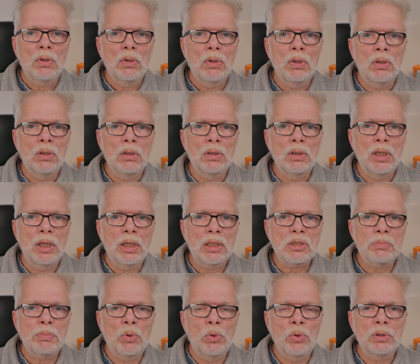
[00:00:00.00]
on
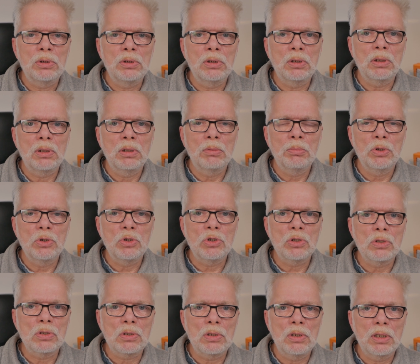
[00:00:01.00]
exporting
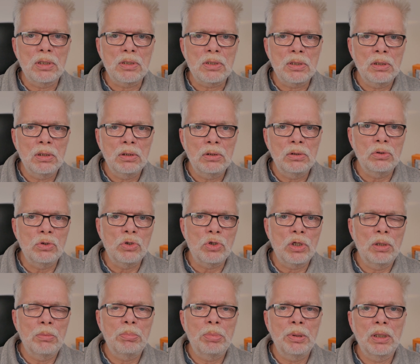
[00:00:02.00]
images, let's say to
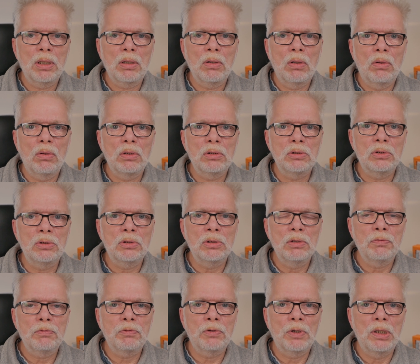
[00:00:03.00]
JPEG or to TIFF
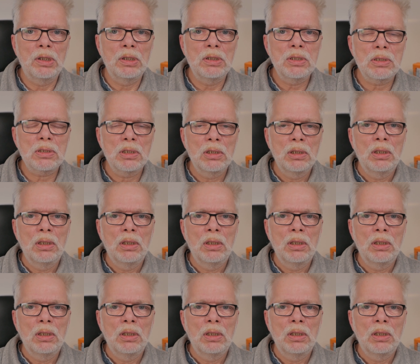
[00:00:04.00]
files.